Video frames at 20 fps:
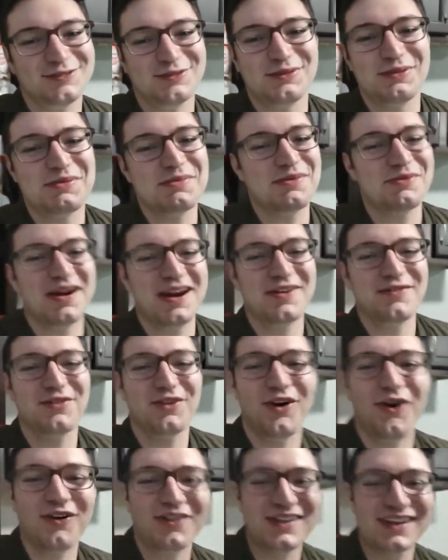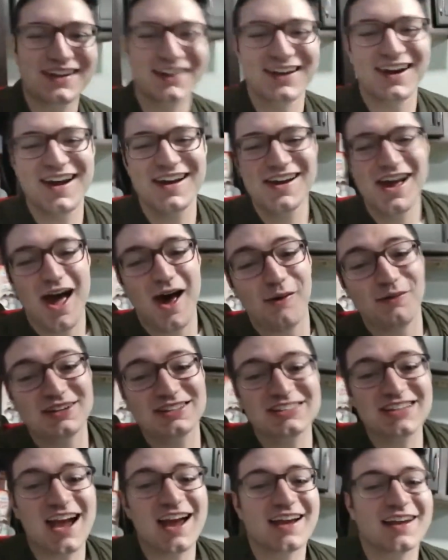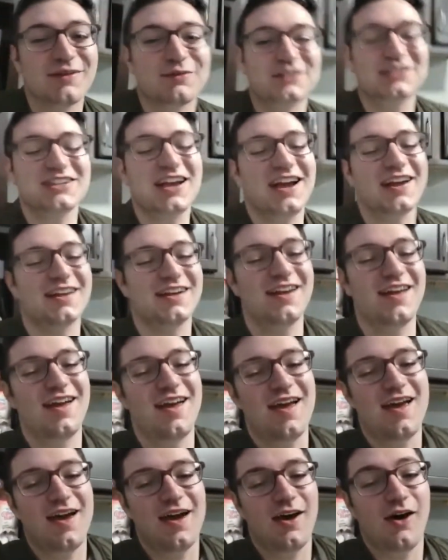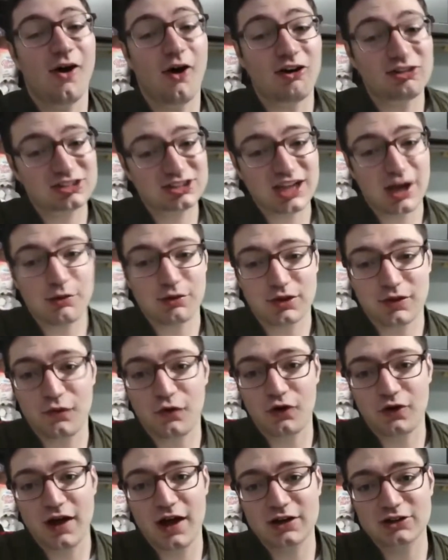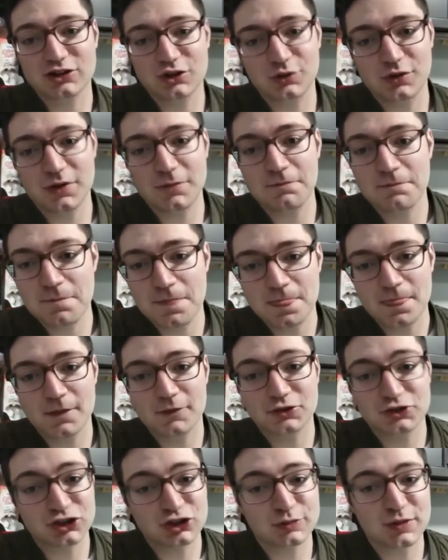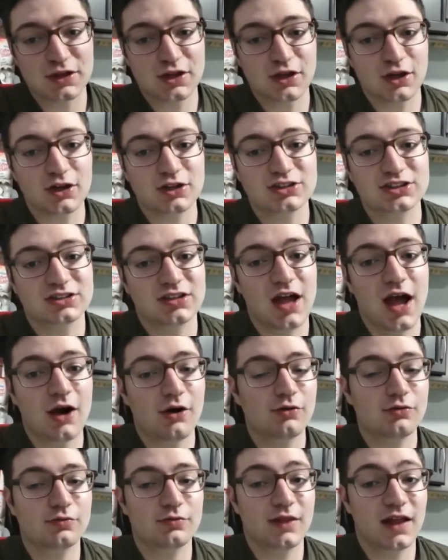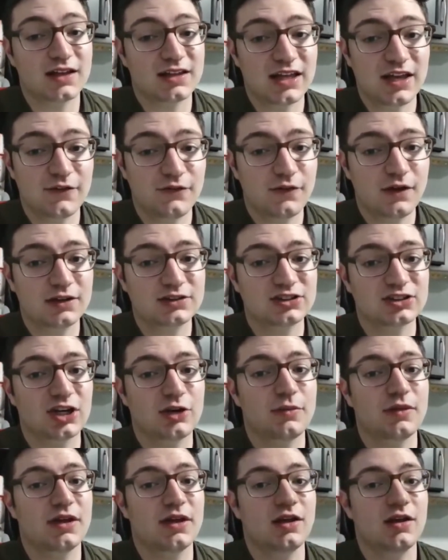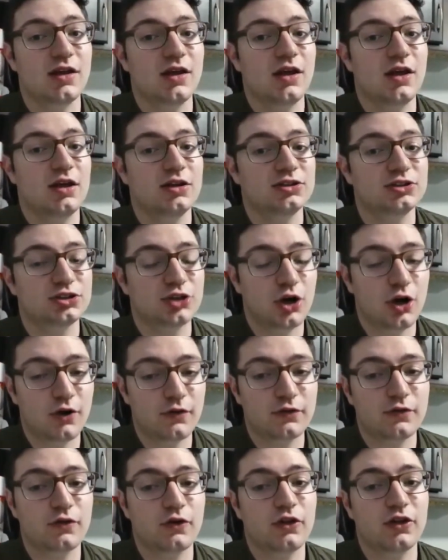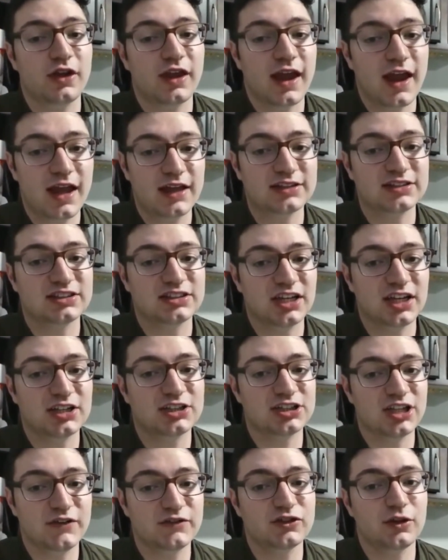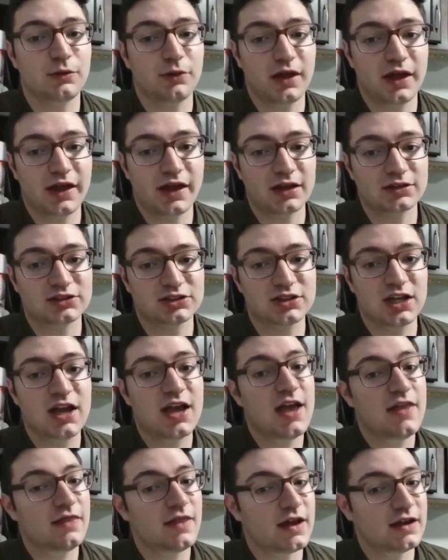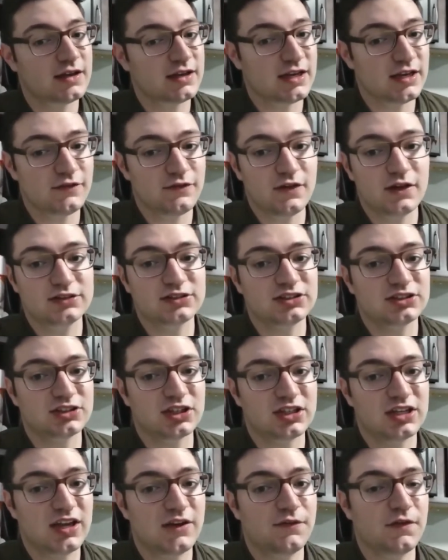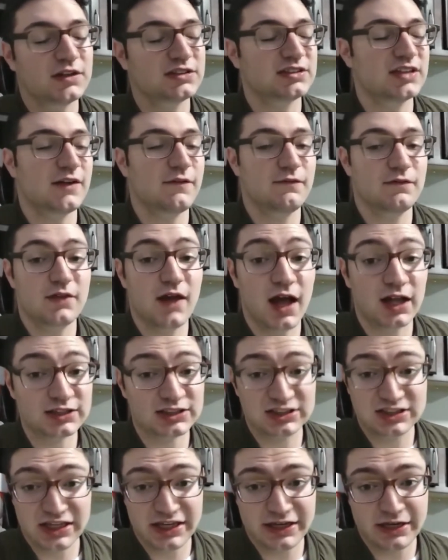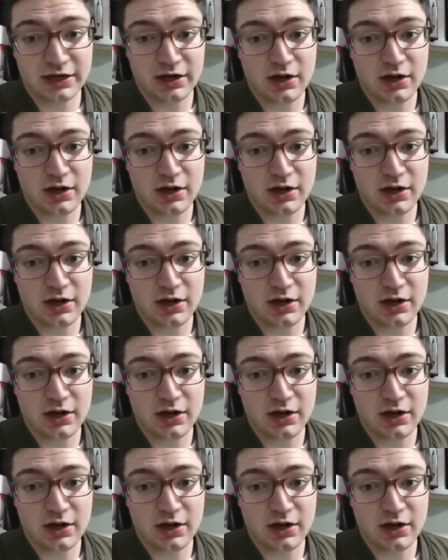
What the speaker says: We've been waiting for all year. I'm excited. Honestly, I want the 49ers to win just because that defense is going to be tough for the Kansas City Chiefs to play against. That defense is the defense they've not seen.